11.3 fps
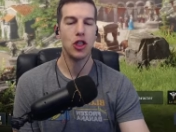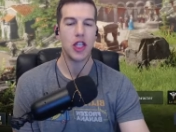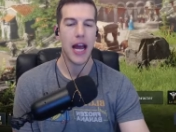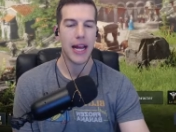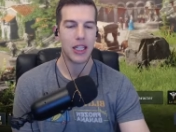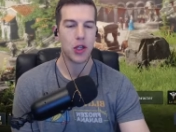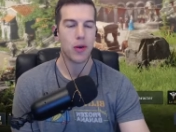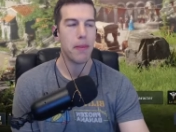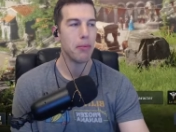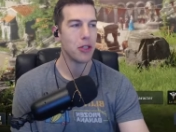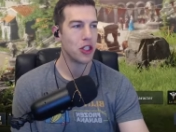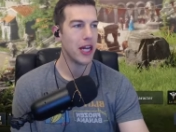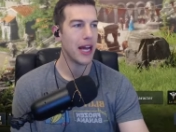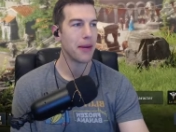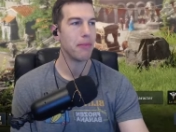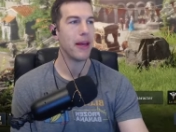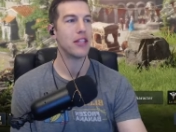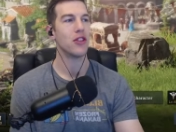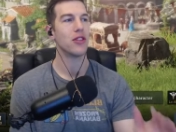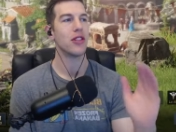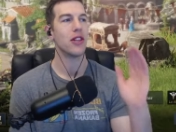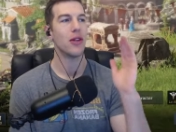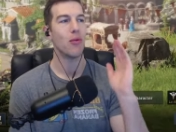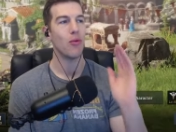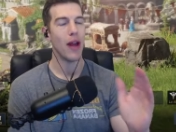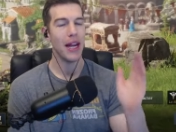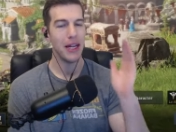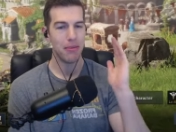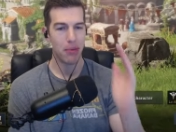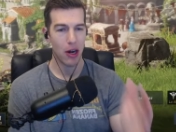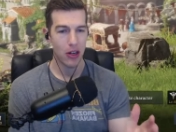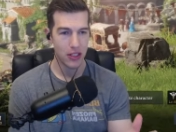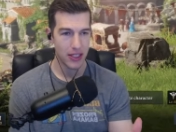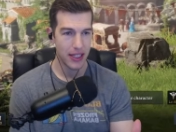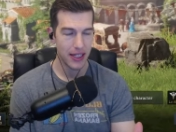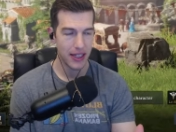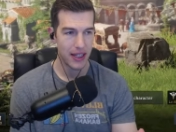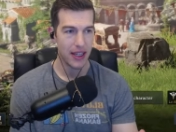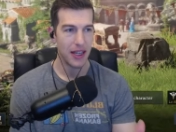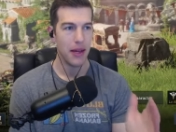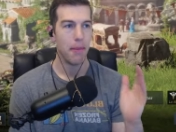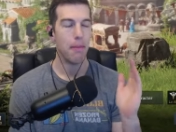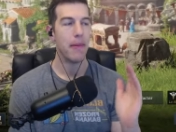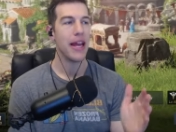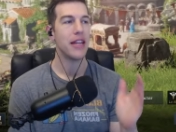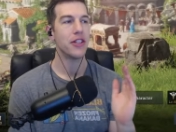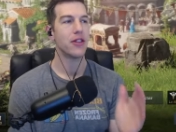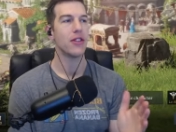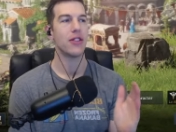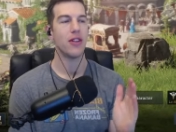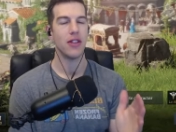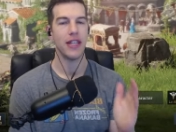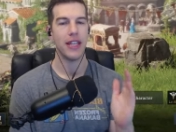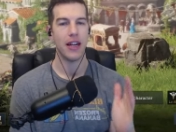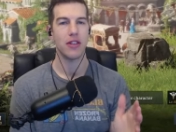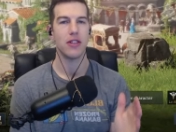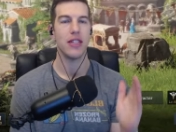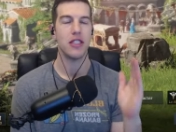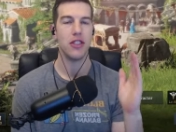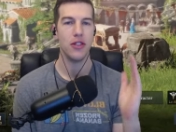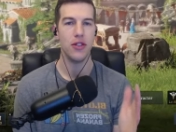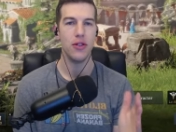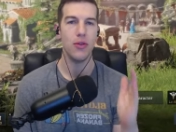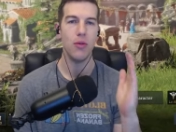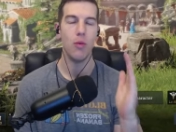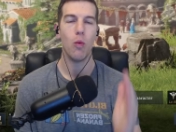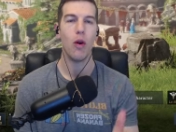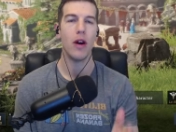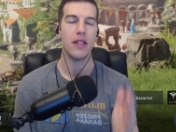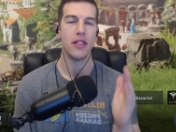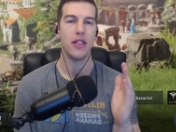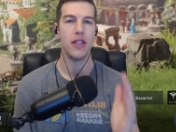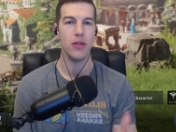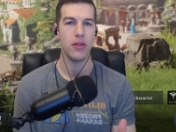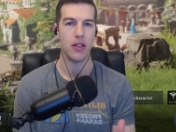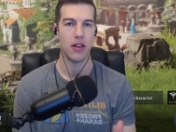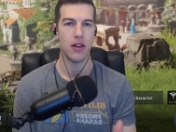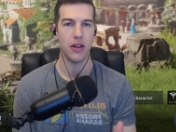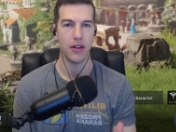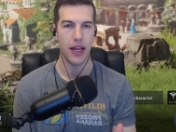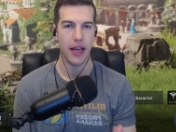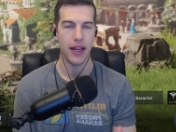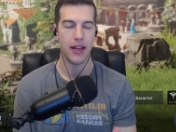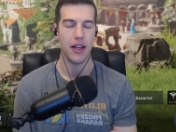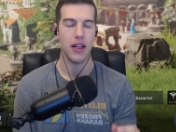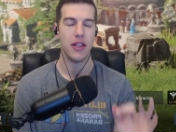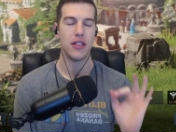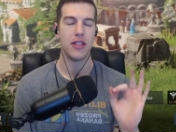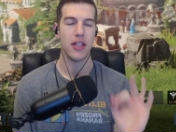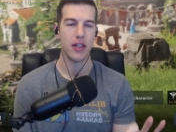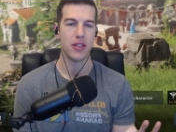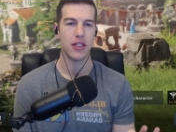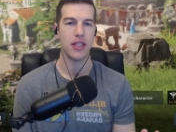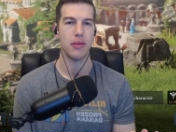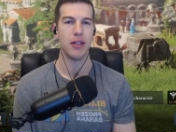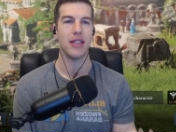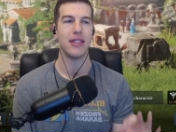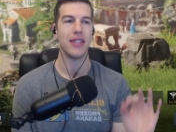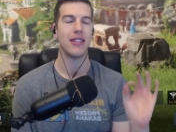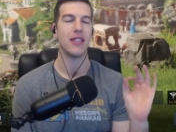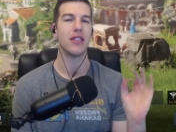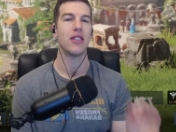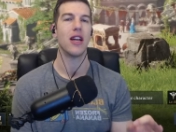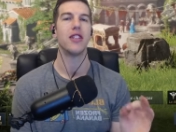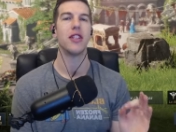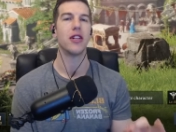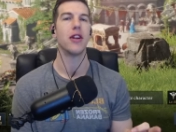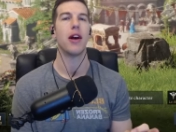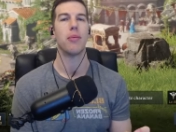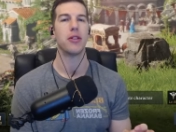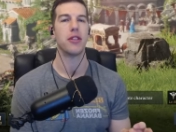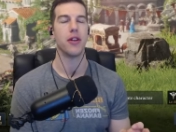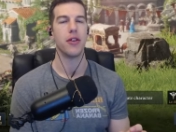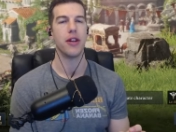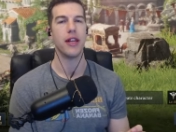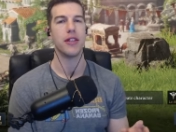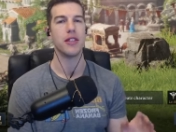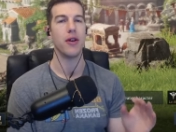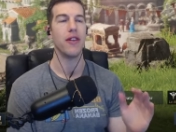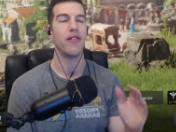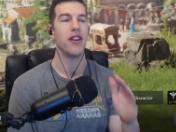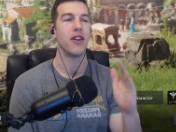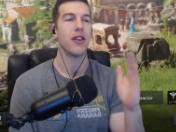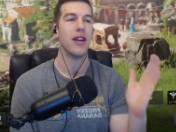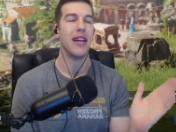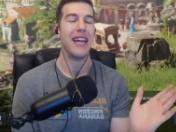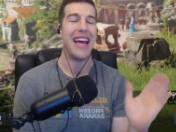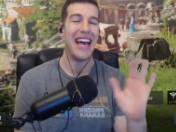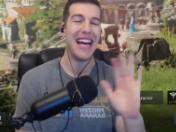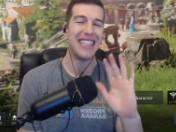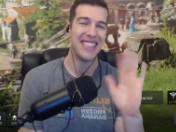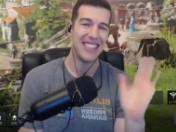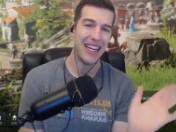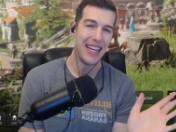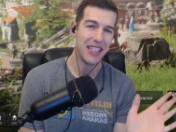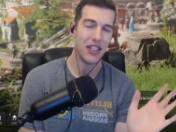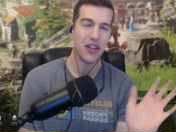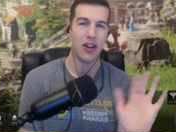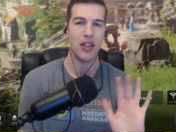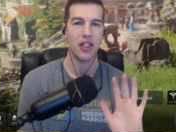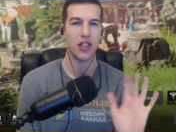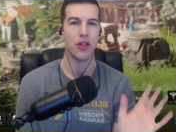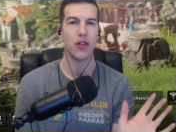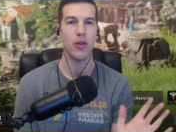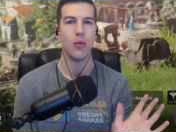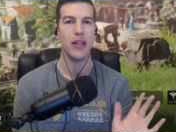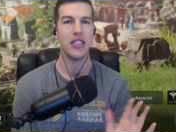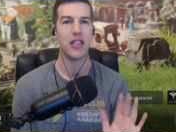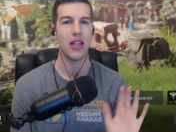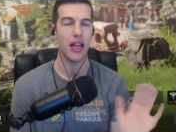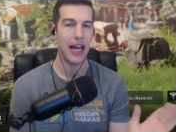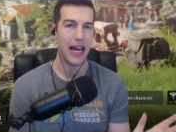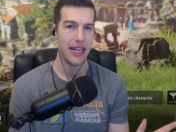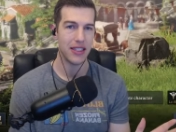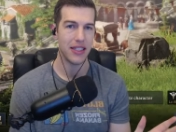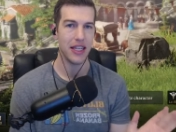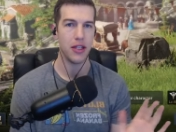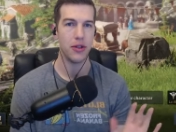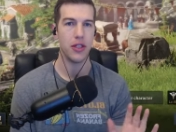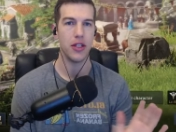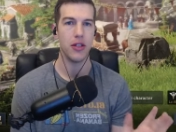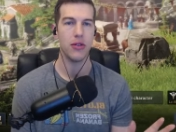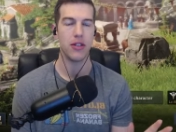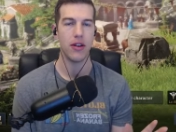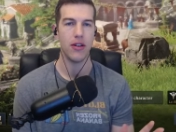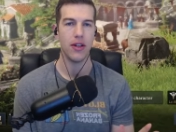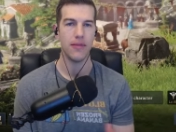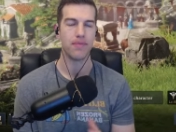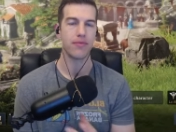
check, triple check, make sure it's on the right person. Make sure it's on the character that you want to use it on, okay? seriously because this is such a good opportunity so if you're hesitant you're not sure which class that you should use it on